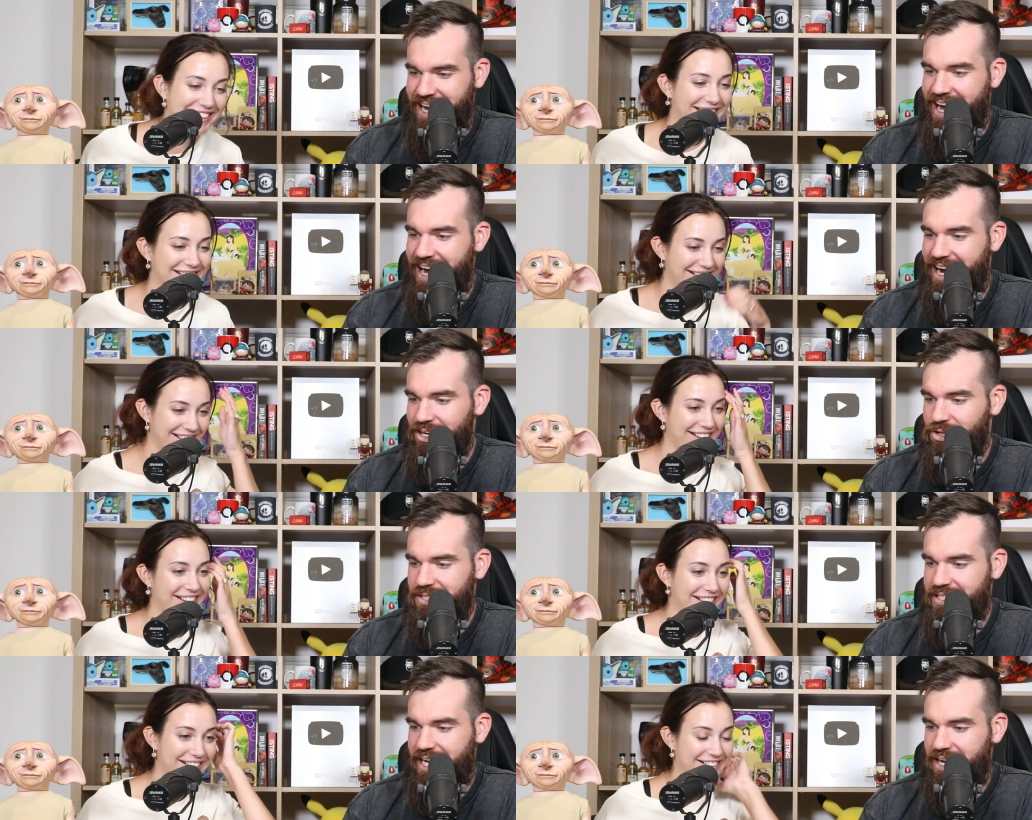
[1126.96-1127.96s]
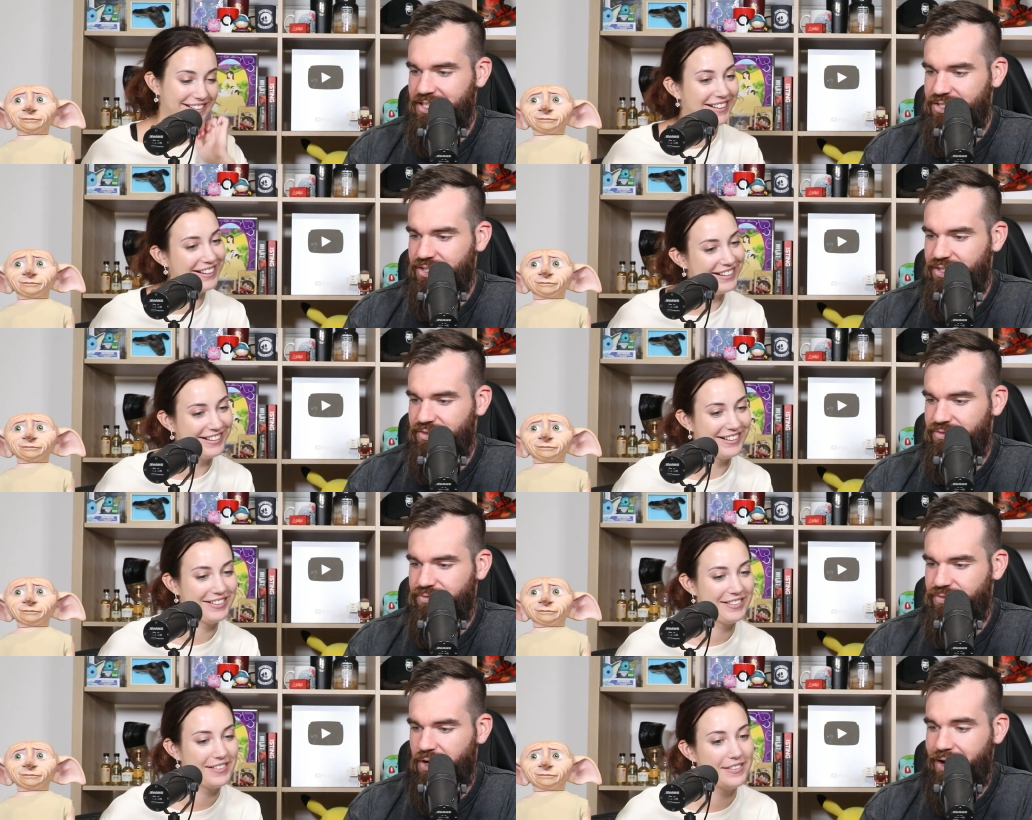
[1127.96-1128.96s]
Speaker 1: Uh, got down to
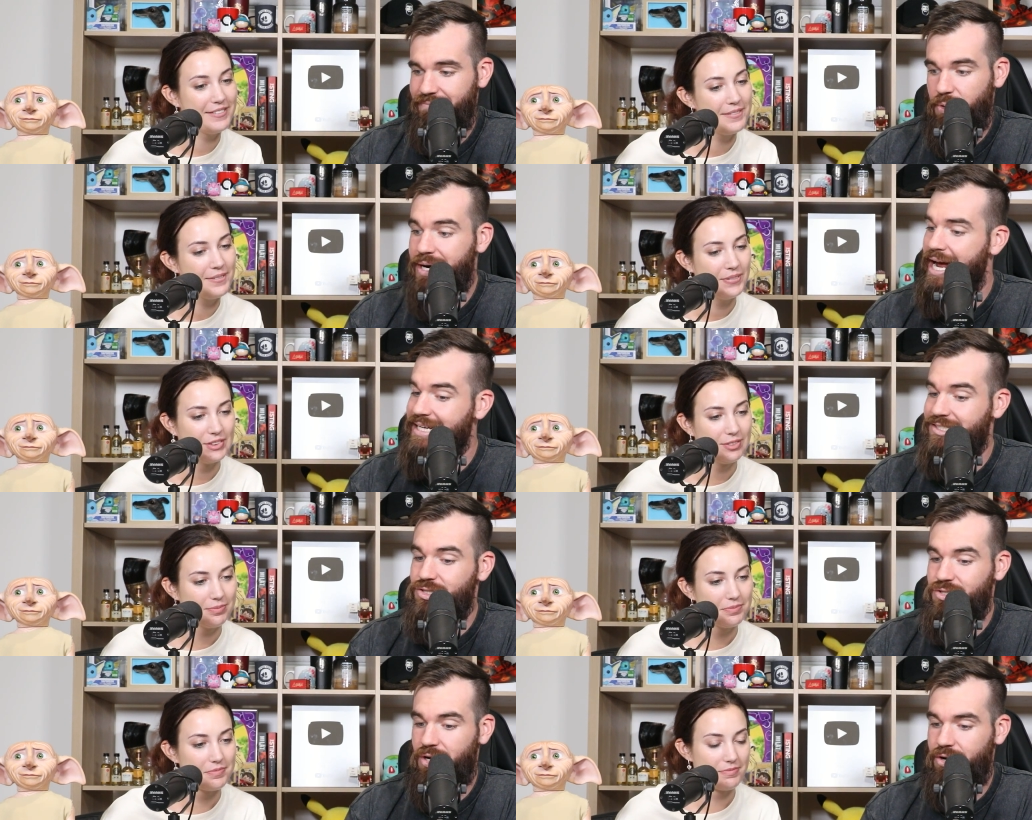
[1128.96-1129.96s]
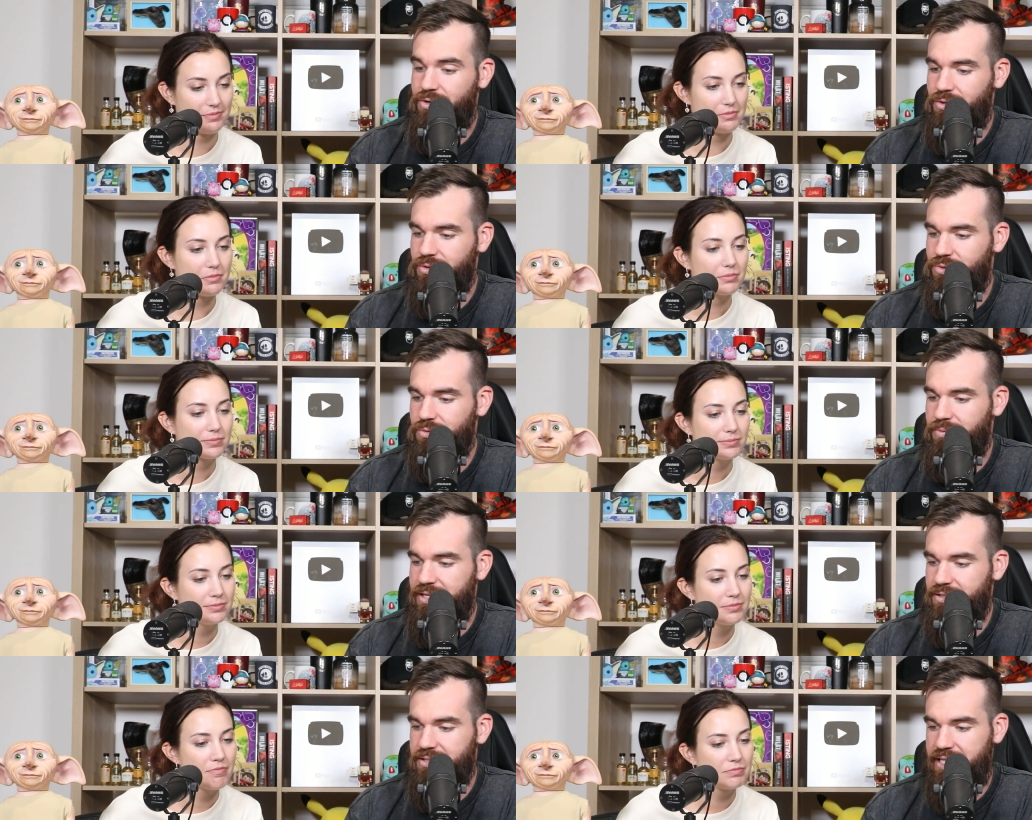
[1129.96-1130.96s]
5.8 stone, not good.
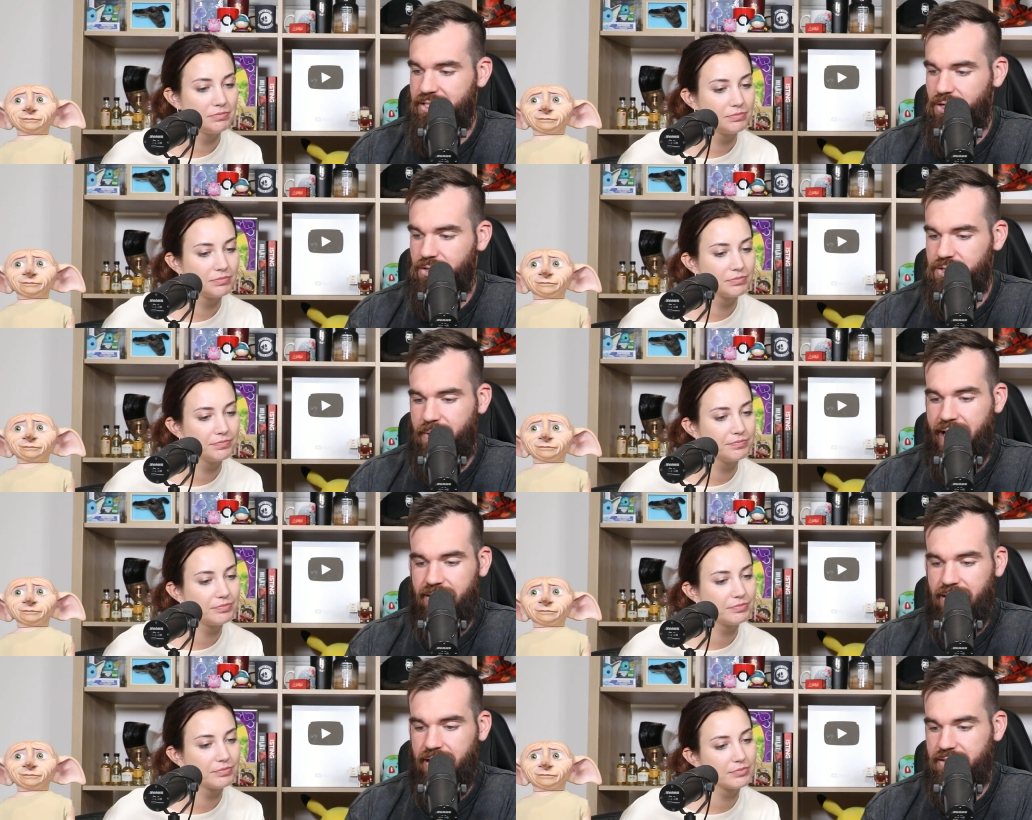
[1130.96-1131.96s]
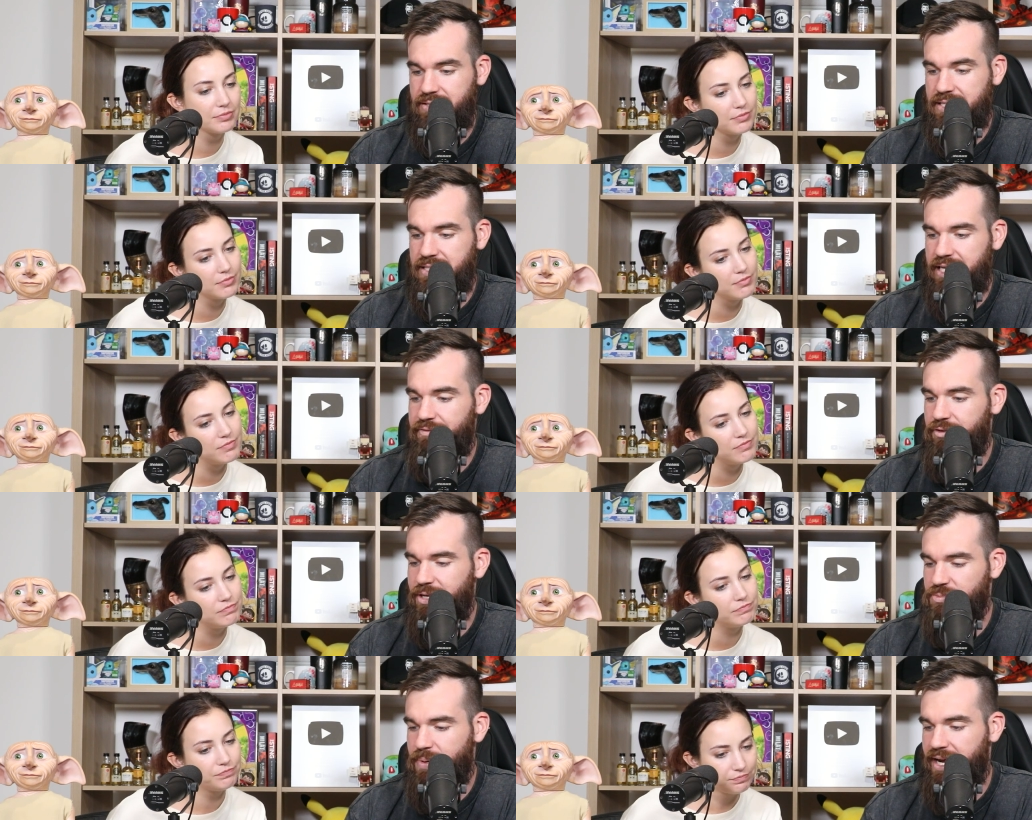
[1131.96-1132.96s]
Went on detox back uh, to 68, feel
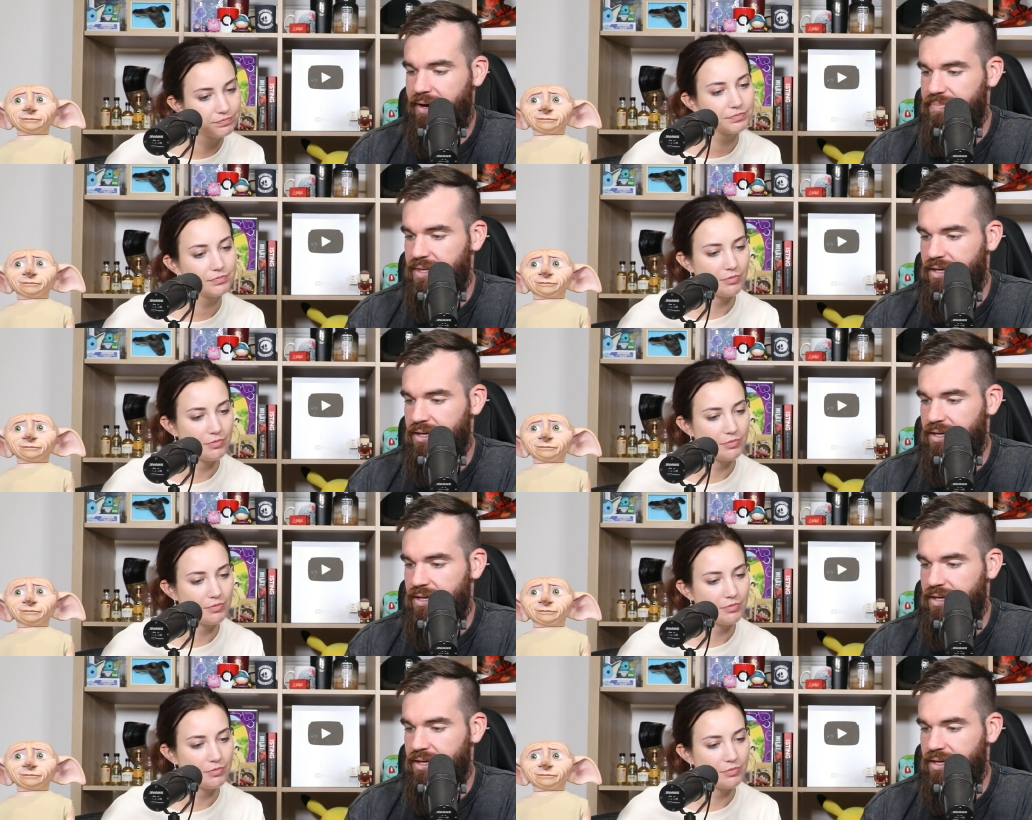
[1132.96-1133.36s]
much better.